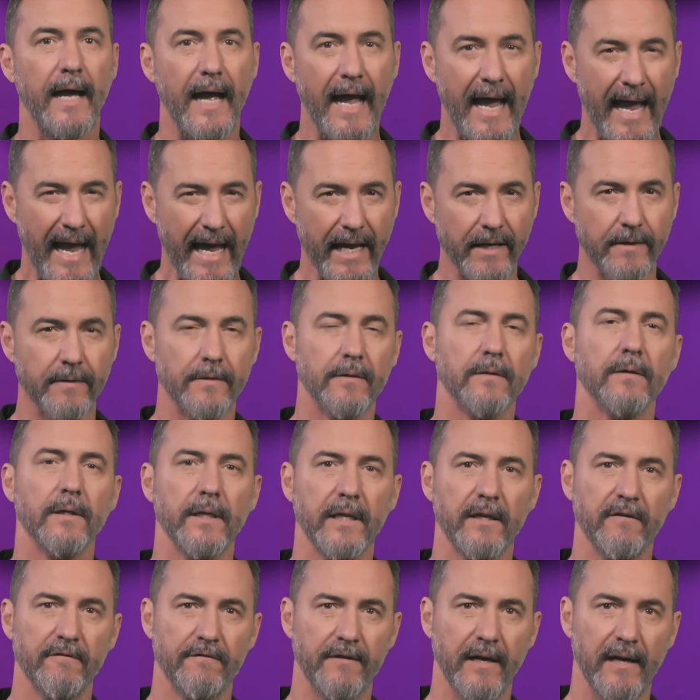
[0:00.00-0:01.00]
and
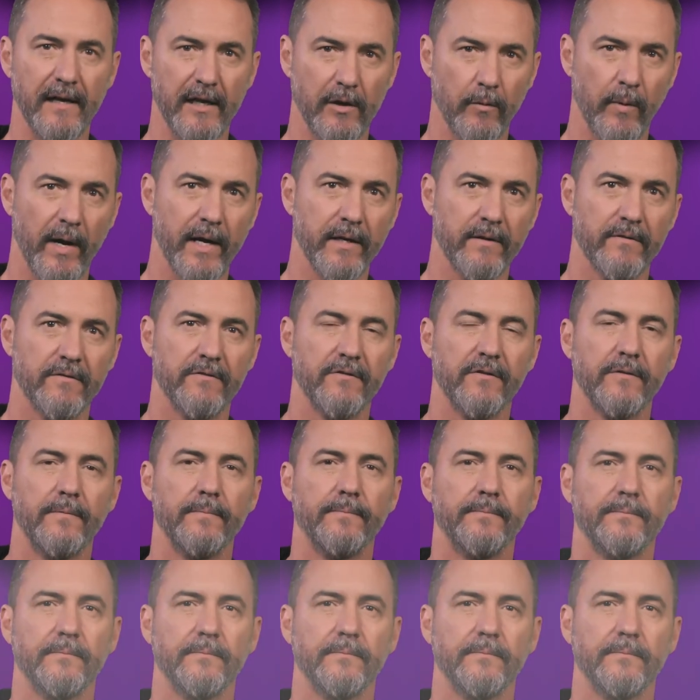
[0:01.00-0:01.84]
evaluative.